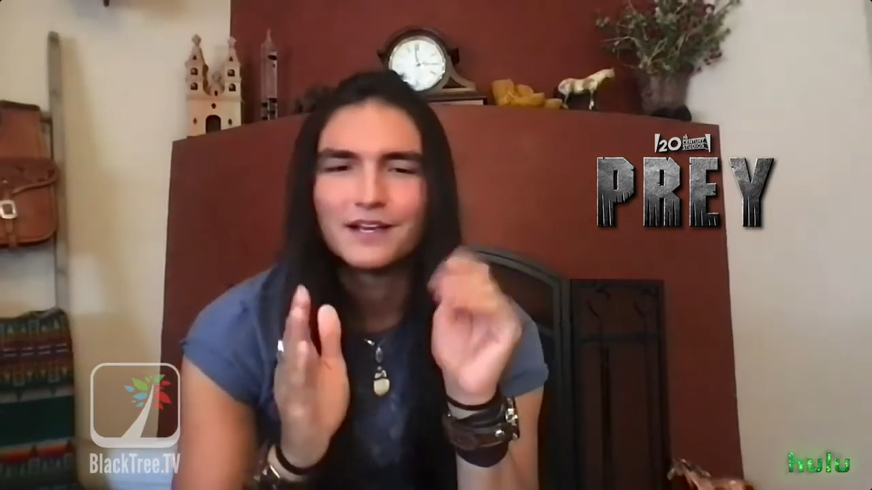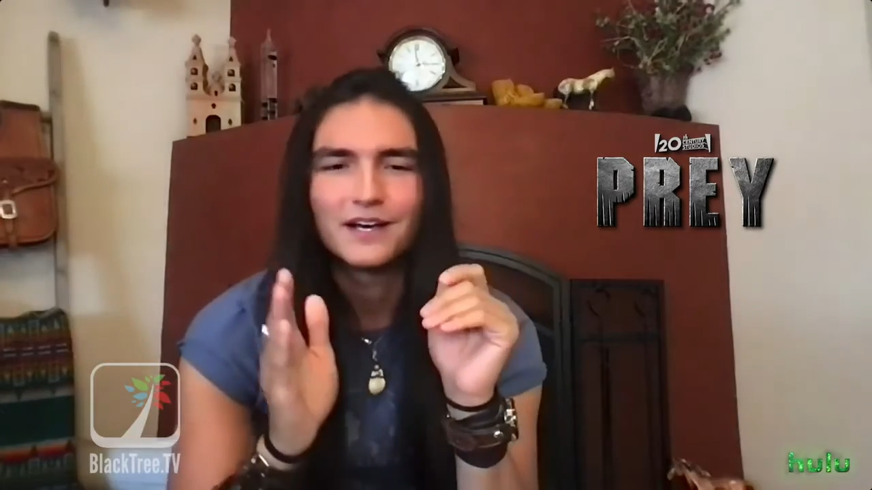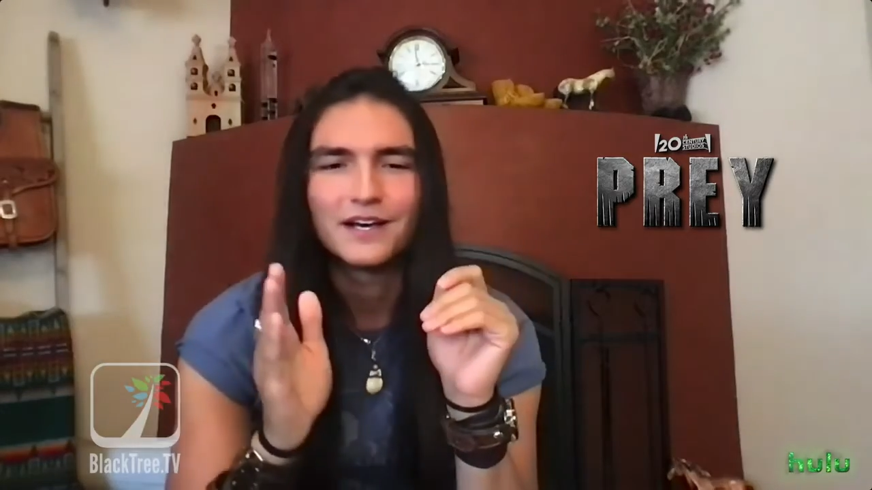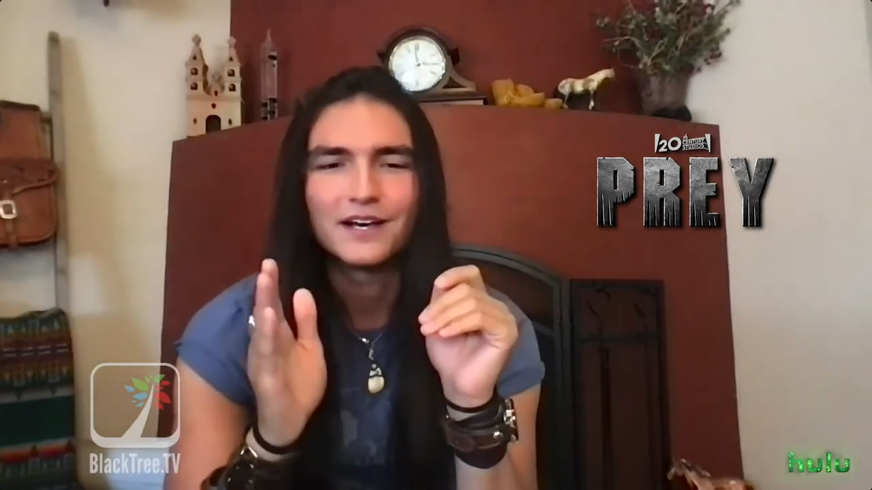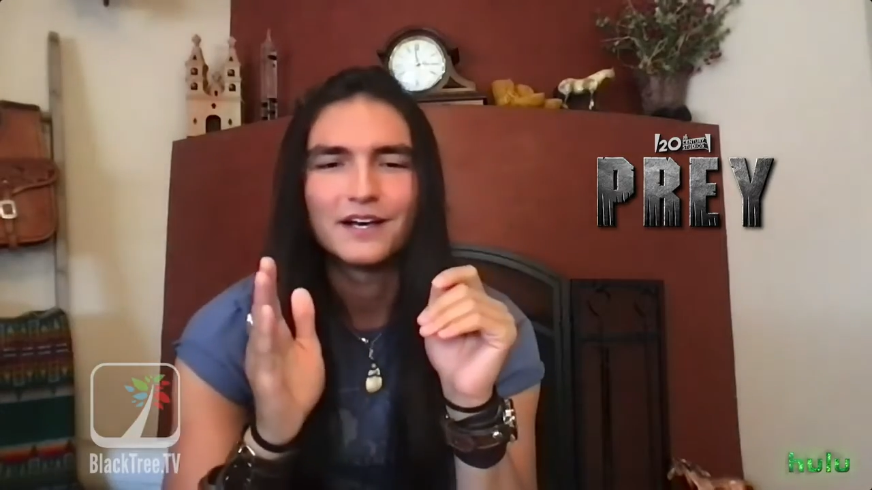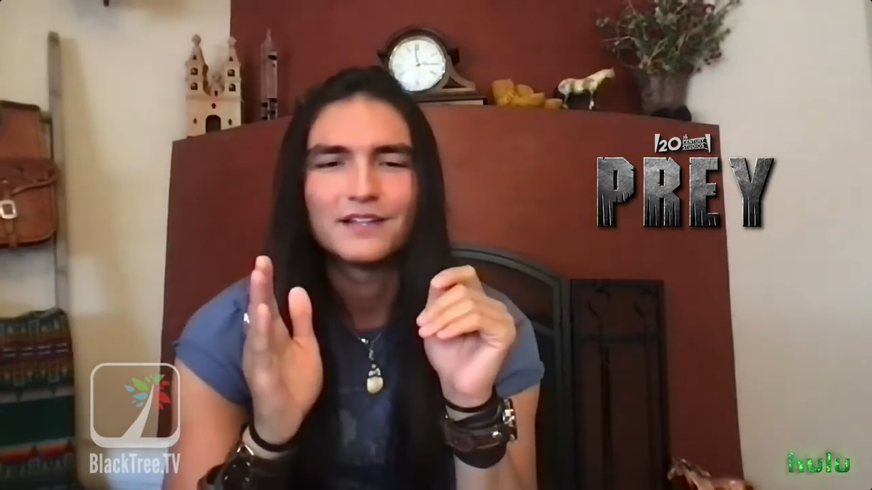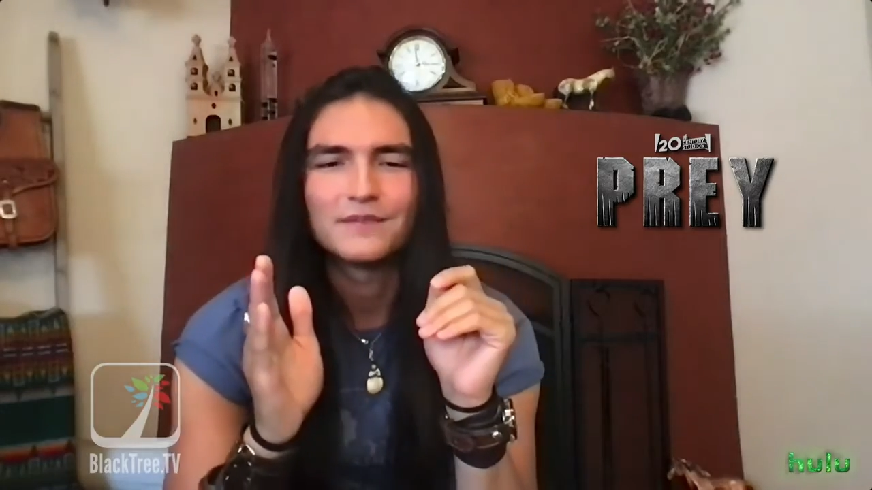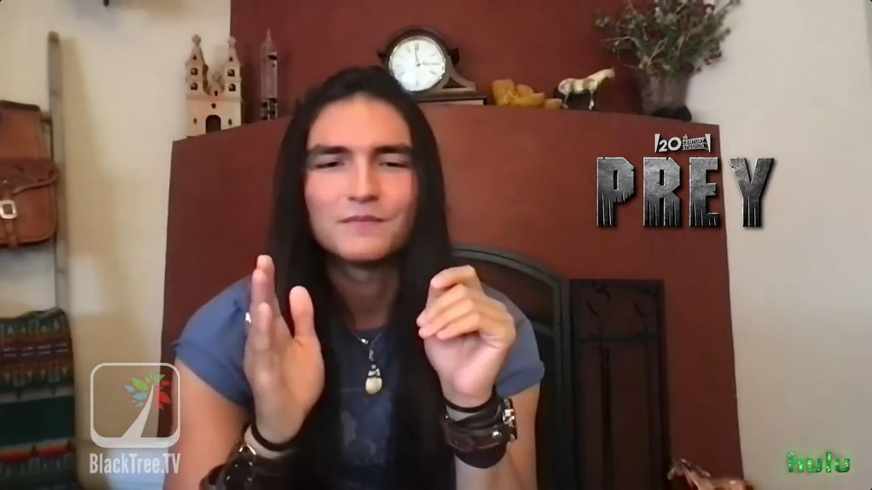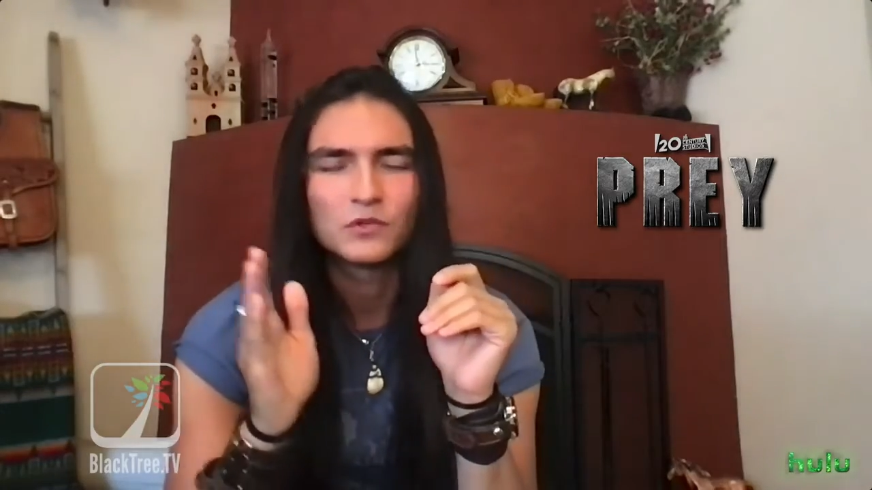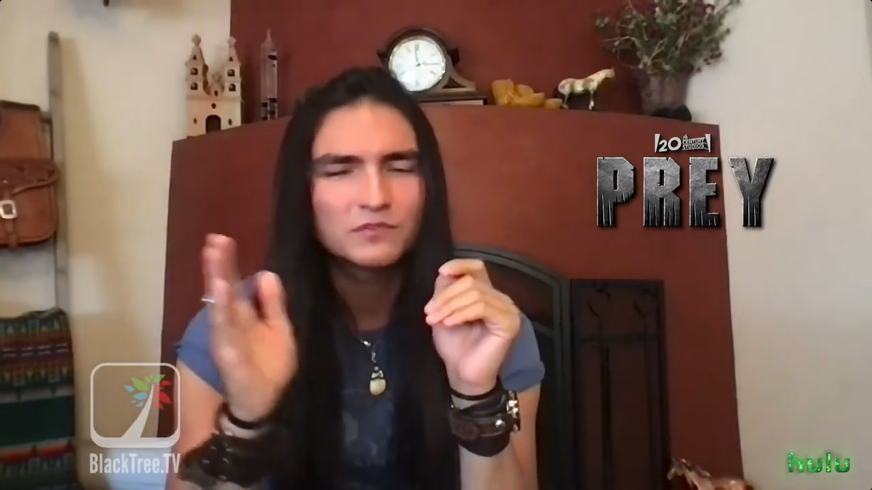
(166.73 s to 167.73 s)
uh,
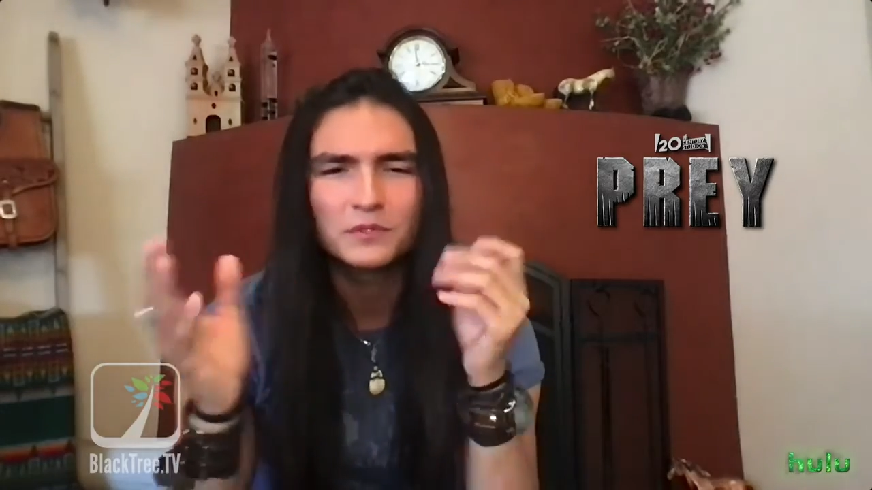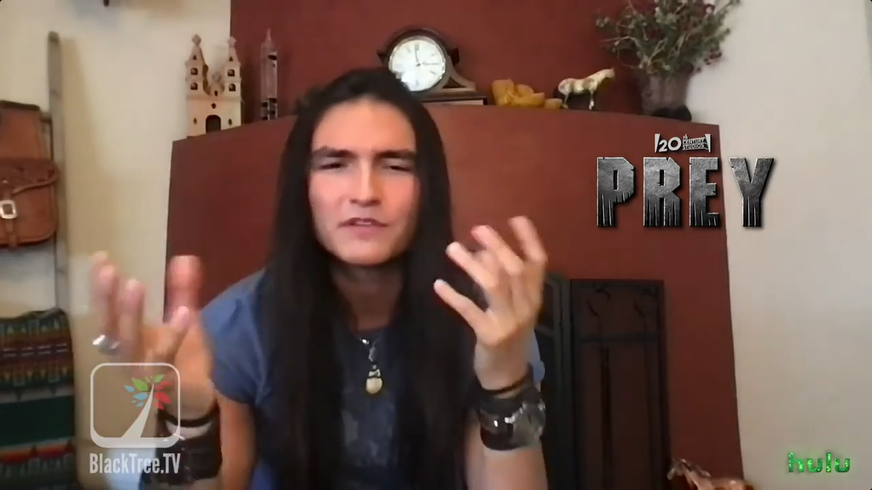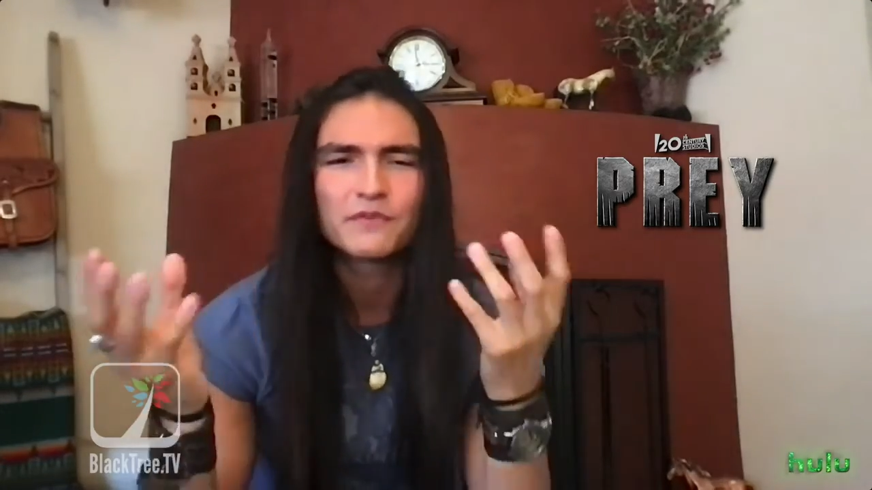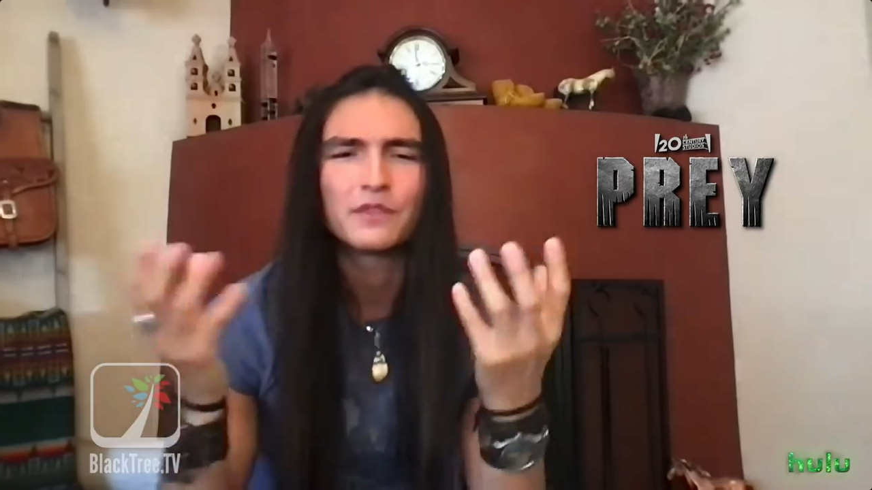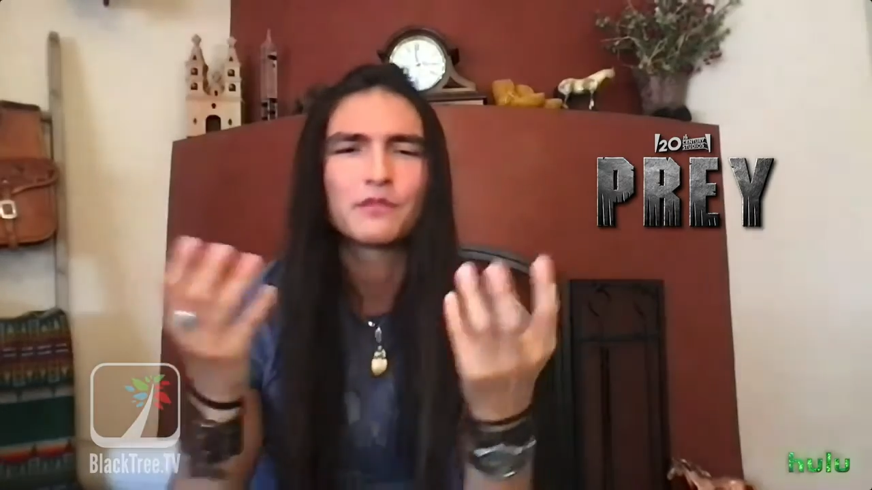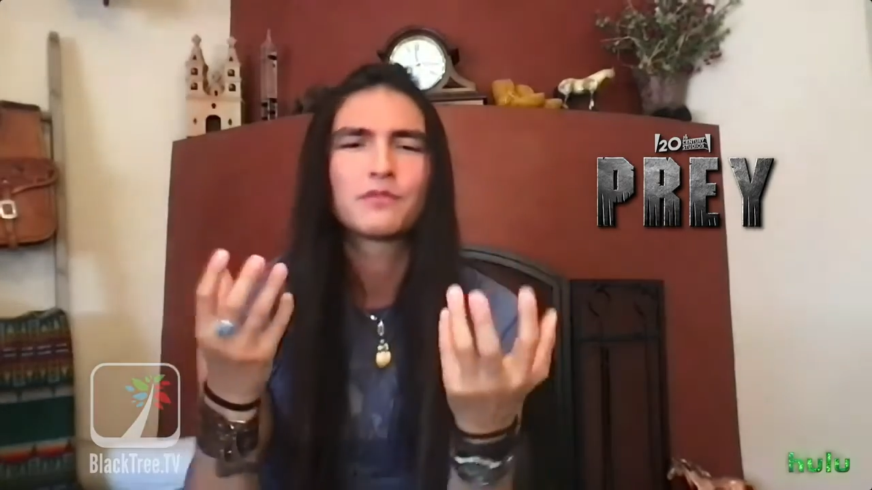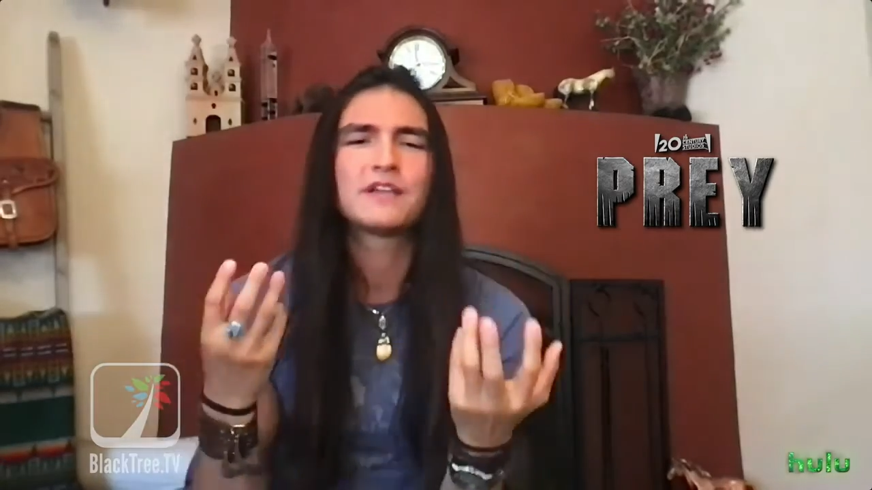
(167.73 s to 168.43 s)
multiple different